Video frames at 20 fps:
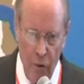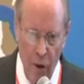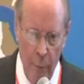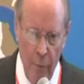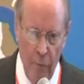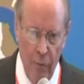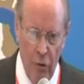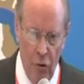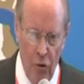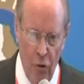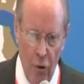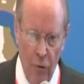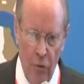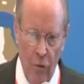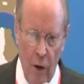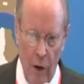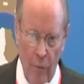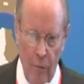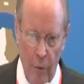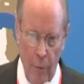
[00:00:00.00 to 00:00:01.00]
of insurance
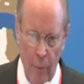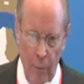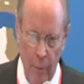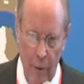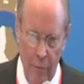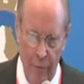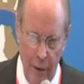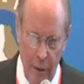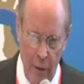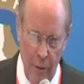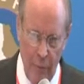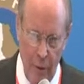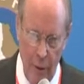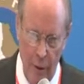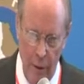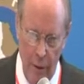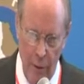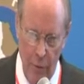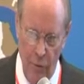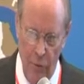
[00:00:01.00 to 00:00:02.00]
cover
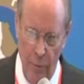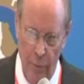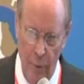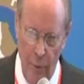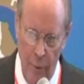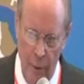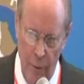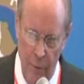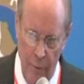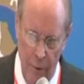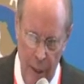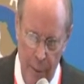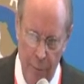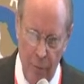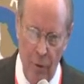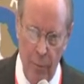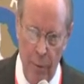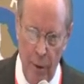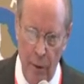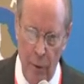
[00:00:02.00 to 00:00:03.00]
effectively is
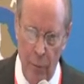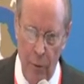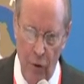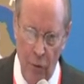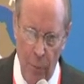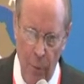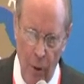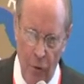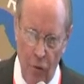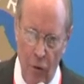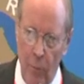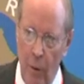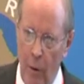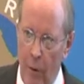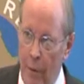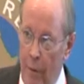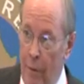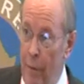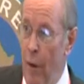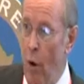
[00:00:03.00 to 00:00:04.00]
deemed to be the
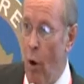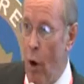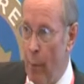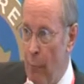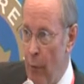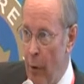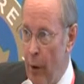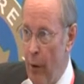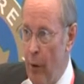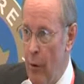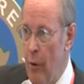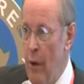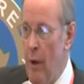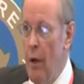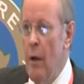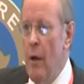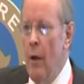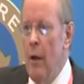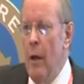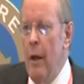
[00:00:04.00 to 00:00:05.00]
responsibility of the operator.
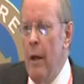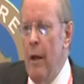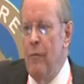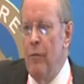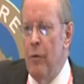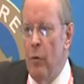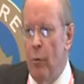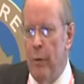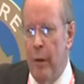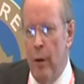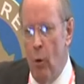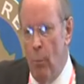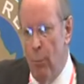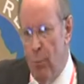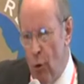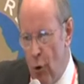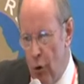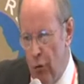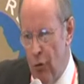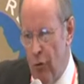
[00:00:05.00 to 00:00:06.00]
Even though they don't
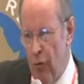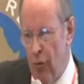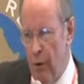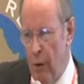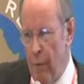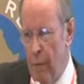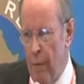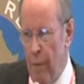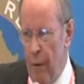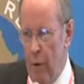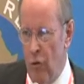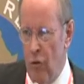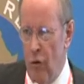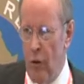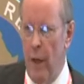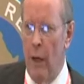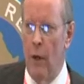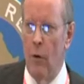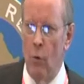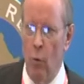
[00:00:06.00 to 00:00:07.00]
purchase it, they
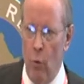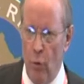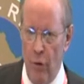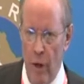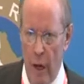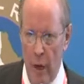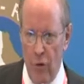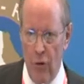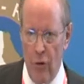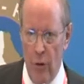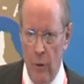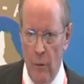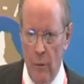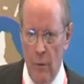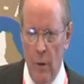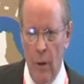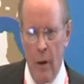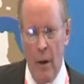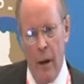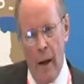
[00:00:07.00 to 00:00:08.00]
should get a quotation
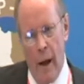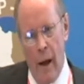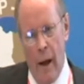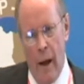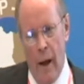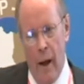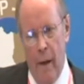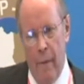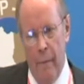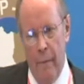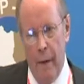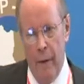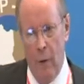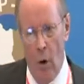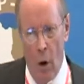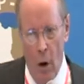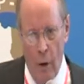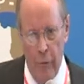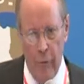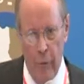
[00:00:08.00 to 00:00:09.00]
and then
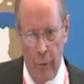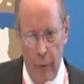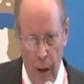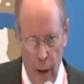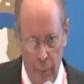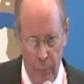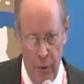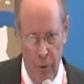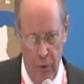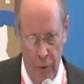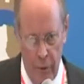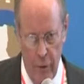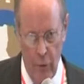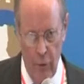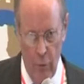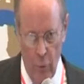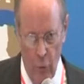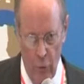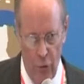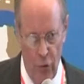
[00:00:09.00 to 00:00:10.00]
offer
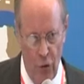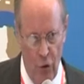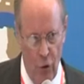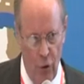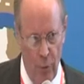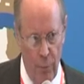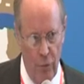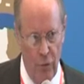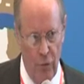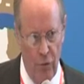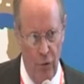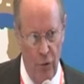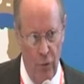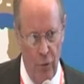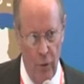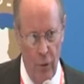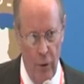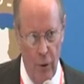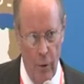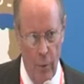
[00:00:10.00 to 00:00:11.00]
those terms
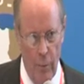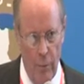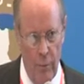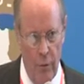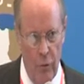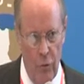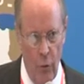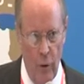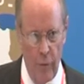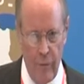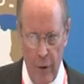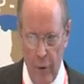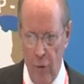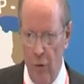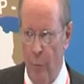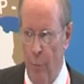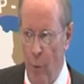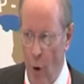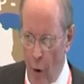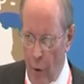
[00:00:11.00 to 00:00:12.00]
to their joint
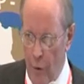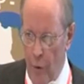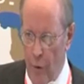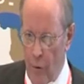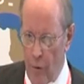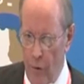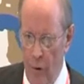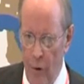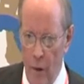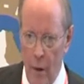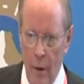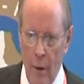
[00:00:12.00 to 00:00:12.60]
venture partners.